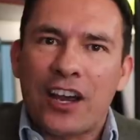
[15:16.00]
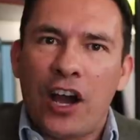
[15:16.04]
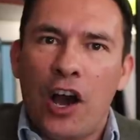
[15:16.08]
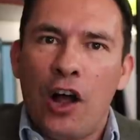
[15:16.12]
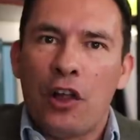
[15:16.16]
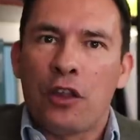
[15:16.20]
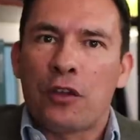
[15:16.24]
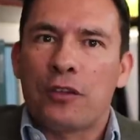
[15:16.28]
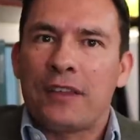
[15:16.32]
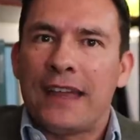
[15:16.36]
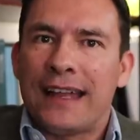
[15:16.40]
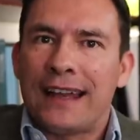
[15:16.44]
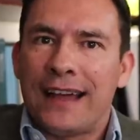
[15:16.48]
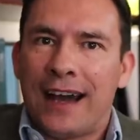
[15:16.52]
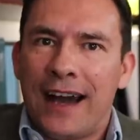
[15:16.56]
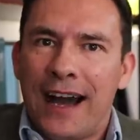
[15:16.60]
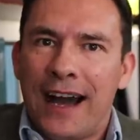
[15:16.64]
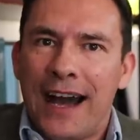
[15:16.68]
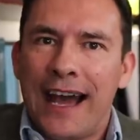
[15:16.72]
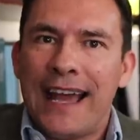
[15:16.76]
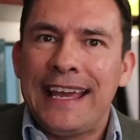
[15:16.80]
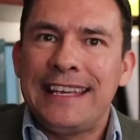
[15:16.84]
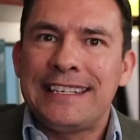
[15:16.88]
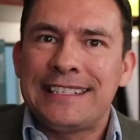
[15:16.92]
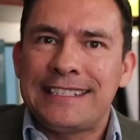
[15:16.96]
collar, that
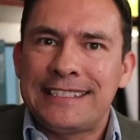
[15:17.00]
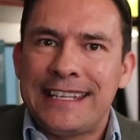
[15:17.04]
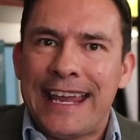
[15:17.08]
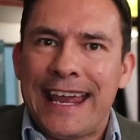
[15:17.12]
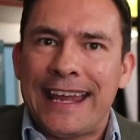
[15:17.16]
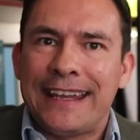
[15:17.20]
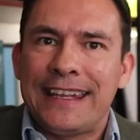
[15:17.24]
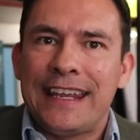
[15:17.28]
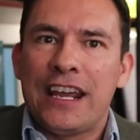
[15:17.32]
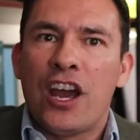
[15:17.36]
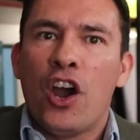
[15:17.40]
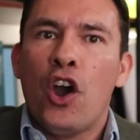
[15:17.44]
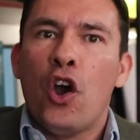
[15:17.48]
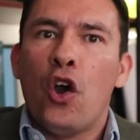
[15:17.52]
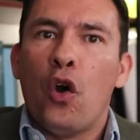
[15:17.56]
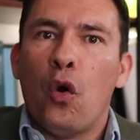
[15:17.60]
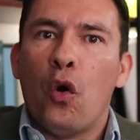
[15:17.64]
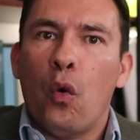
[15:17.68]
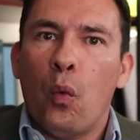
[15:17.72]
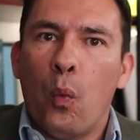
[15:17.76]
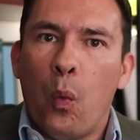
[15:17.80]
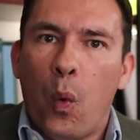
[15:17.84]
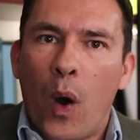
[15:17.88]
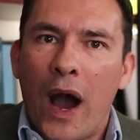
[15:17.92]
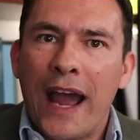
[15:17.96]
high standing
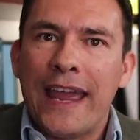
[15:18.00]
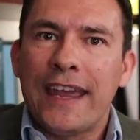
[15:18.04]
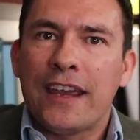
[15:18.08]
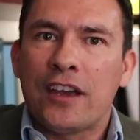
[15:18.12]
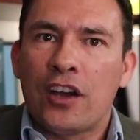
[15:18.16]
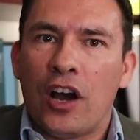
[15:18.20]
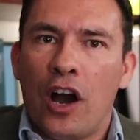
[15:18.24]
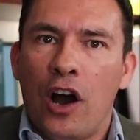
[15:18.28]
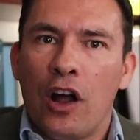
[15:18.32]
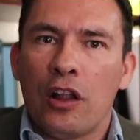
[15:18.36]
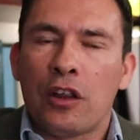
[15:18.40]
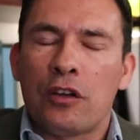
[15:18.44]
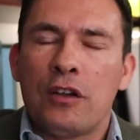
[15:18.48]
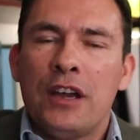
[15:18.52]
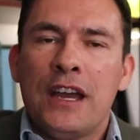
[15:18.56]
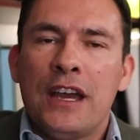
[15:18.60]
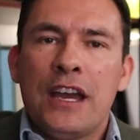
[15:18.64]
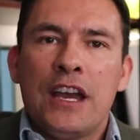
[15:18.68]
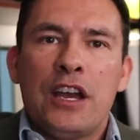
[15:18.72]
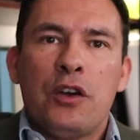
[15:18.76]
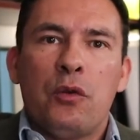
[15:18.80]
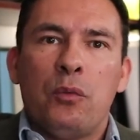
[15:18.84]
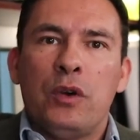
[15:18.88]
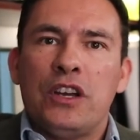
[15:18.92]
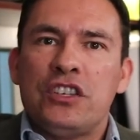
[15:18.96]
white collar
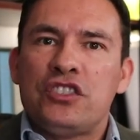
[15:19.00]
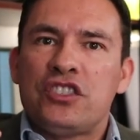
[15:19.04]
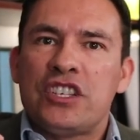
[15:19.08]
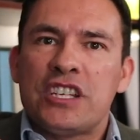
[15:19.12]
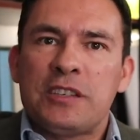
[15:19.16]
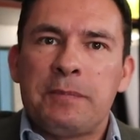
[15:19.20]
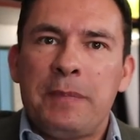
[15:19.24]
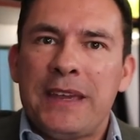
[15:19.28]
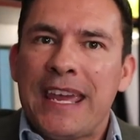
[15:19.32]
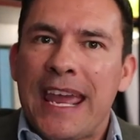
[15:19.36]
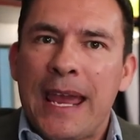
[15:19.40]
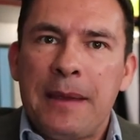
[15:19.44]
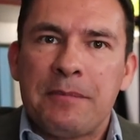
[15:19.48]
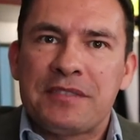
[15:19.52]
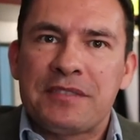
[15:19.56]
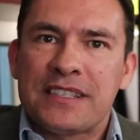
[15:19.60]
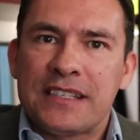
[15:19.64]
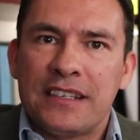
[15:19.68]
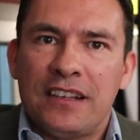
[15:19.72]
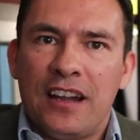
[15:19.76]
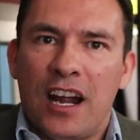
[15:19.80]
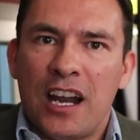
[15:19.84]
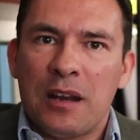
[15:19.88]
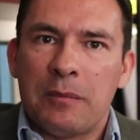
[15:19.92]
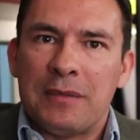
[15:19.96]
was just became
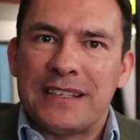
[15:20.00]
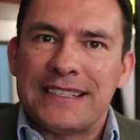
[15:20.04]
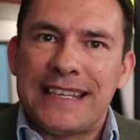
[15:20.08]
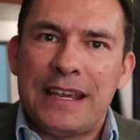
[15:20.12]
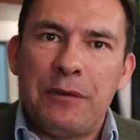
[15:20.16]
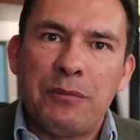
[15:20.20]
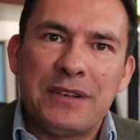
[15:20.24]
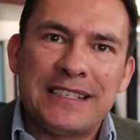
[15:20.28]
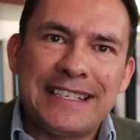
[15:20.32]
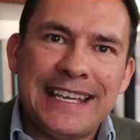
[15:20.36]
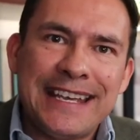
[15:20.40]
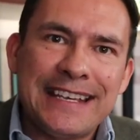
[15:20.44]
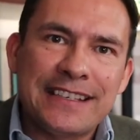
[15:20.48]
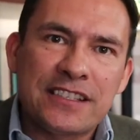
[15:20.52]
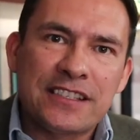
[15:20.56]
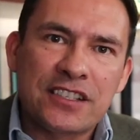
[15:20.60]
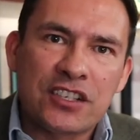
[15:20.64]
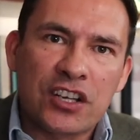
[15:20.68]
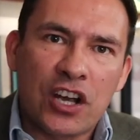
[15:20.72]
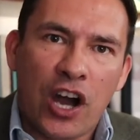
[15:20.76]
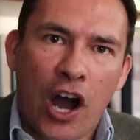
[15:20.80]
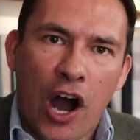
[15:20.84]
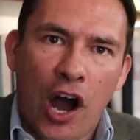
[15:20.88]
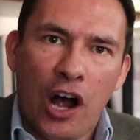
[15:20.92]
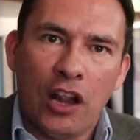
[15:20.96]
synonymous. It was his
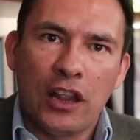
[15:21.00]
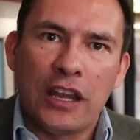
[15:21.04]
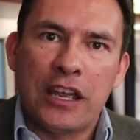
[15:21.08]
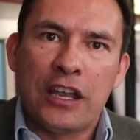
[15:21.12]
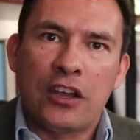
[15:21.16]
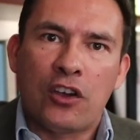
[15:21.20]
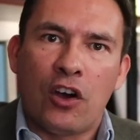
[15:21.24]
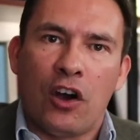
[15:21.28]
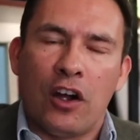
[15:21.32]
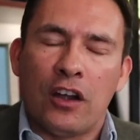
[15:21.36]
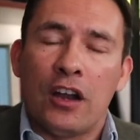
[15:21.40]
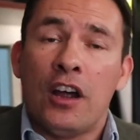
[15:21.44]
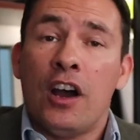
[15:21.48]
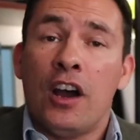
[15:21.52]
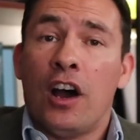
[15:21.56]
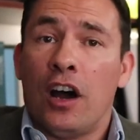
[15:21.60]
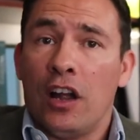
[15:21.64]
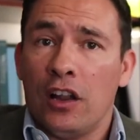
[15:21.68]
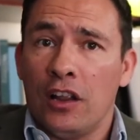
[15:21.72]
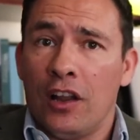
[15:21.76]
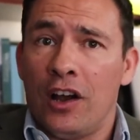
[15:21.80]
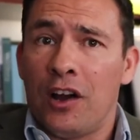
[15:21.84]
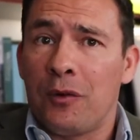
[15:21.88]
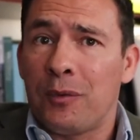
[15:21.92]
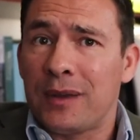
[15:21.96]
calling card
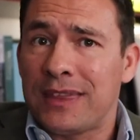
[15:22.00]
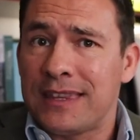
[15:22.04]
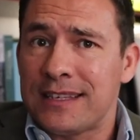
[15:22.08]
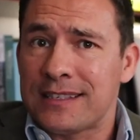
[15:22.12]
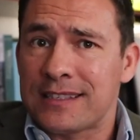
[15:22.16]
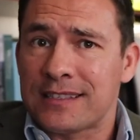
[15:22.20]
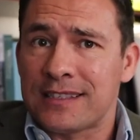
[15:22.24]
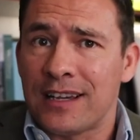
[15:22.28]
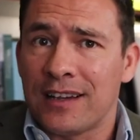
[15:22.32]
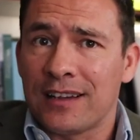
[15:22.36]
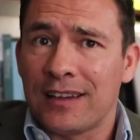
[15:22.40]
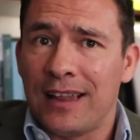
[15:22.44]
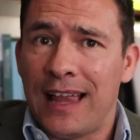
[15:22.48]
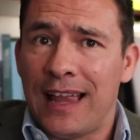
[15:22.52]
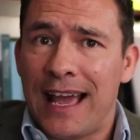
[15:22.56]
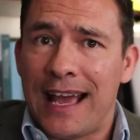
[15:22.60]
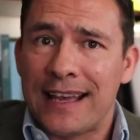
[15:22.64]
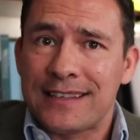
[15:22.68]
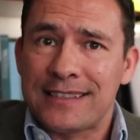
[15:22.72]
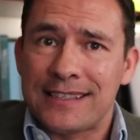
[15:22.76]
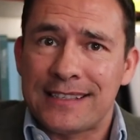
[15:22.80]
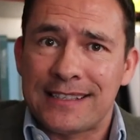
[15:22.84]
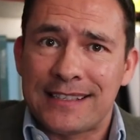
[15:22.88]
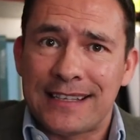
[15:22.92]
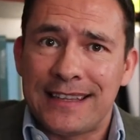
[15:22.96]
along with his
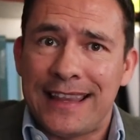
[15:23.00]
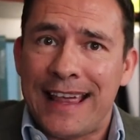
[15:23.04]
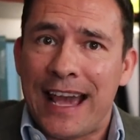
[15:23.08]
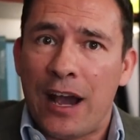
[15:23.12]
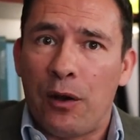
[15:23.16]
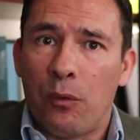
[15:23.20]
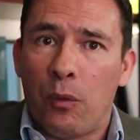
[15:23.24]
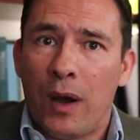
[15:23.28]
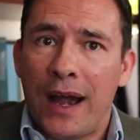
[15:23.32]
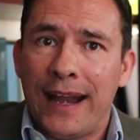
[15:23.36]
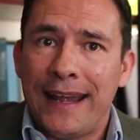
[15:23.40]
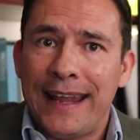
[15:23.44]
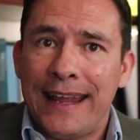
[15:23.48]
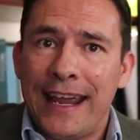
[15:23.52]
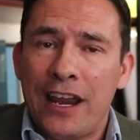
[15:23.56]
sunglasses and that white